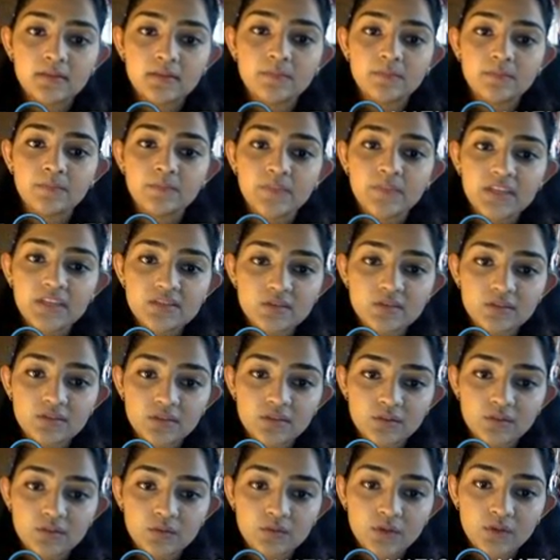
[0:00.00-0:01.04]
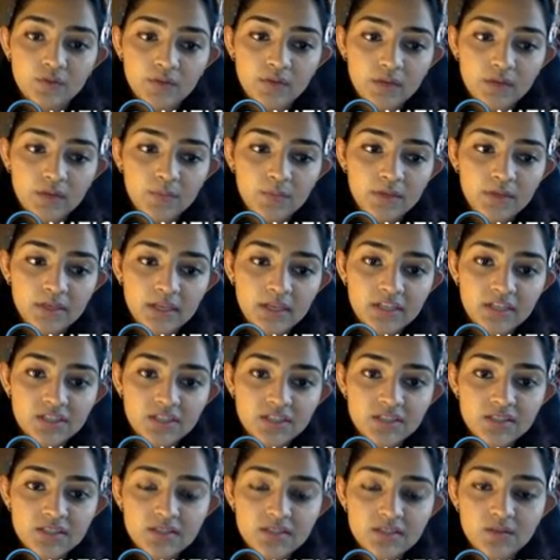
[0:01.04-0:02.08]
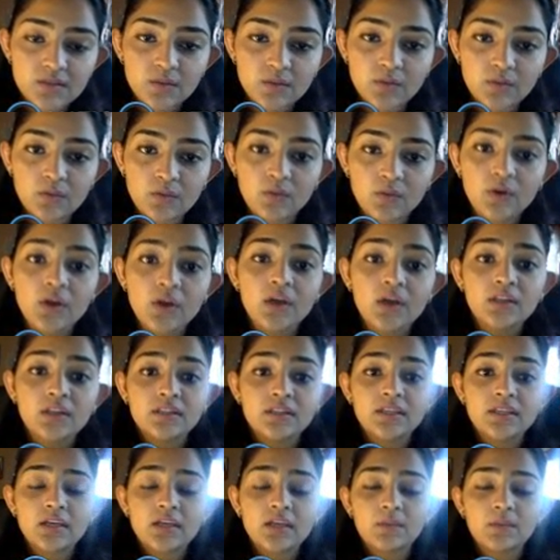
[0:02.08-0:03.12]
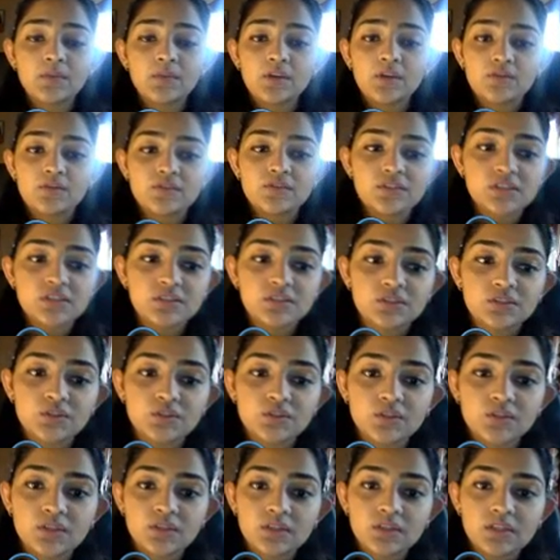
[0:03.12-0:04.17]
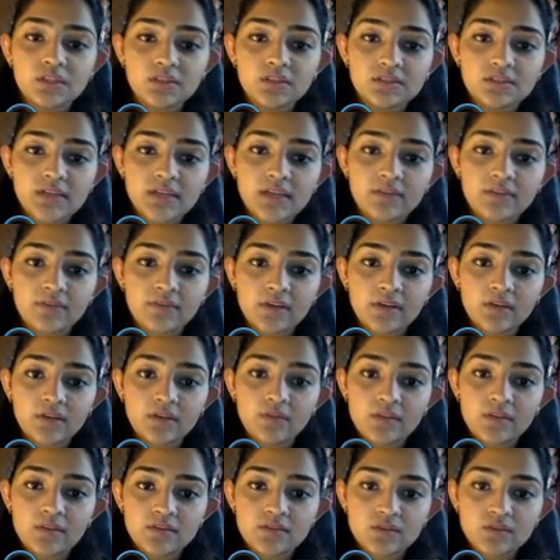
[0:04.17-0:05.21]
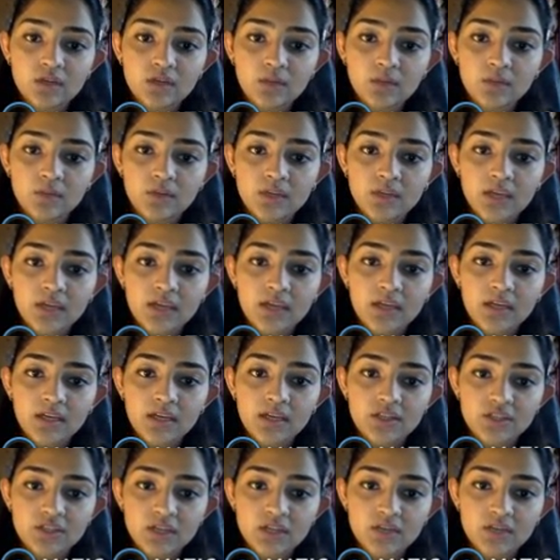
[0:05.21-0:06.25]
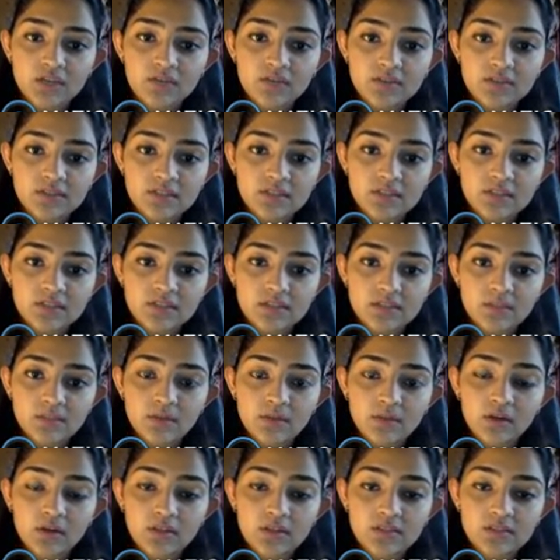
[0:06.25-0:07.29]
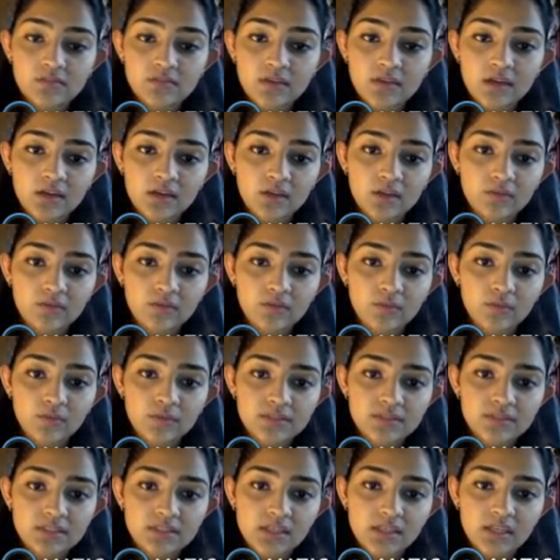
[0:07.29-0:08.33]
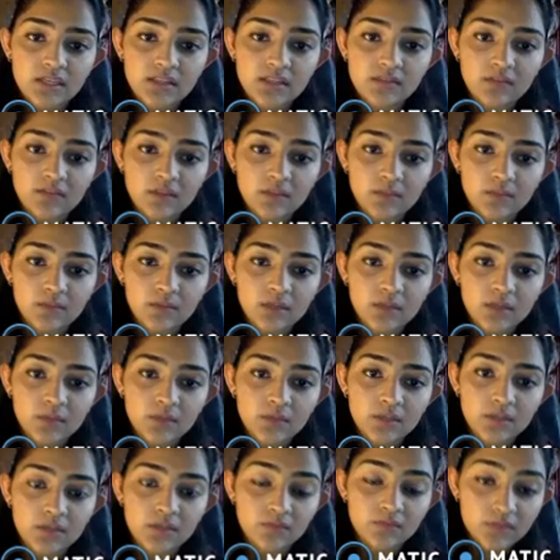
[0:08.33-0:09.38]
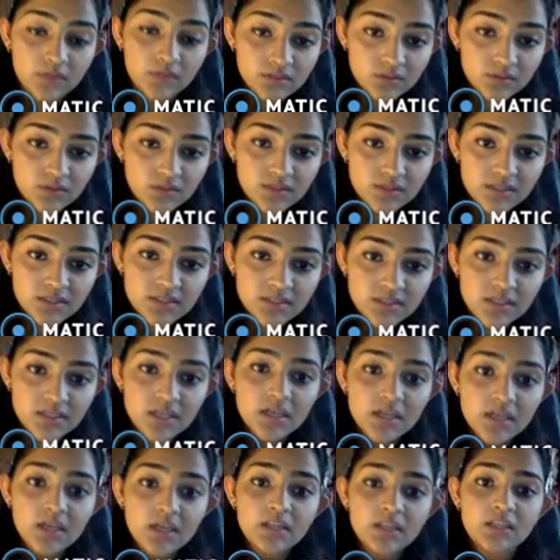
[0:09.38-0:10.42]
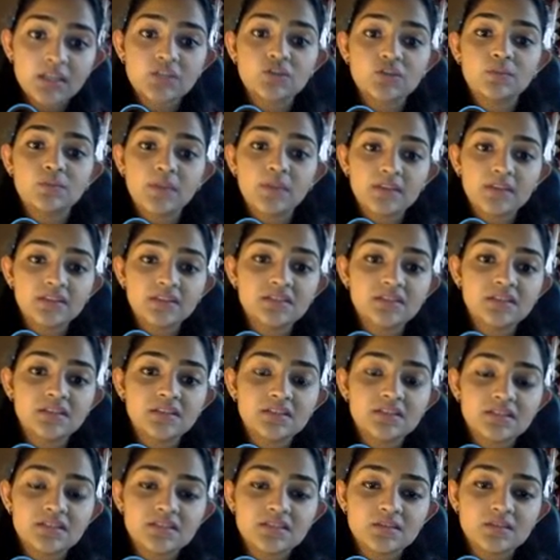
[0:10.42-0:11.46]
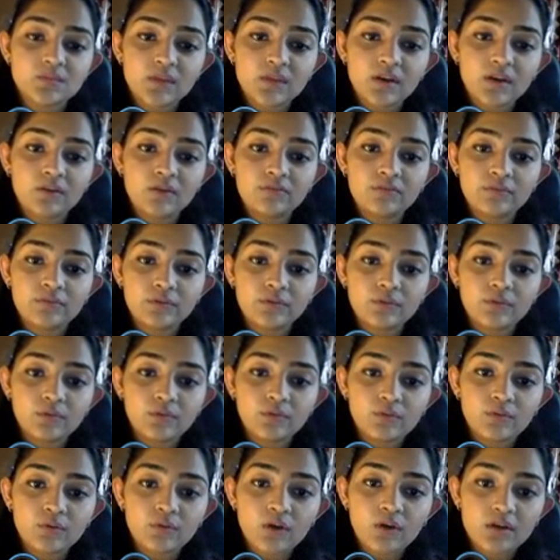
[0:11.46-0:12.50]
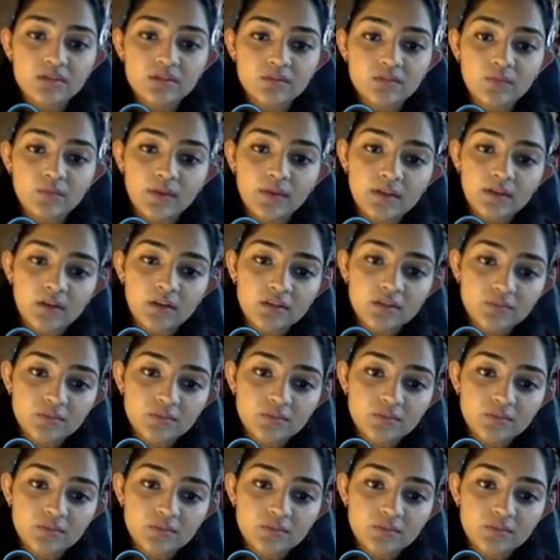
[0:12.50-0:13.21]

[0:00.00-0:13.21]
these are the three recommendations. So the community officials should design effective ways to communicate and educate residents about severity of obesity and the available community resources. They should make the citizens aware of low cost weight loss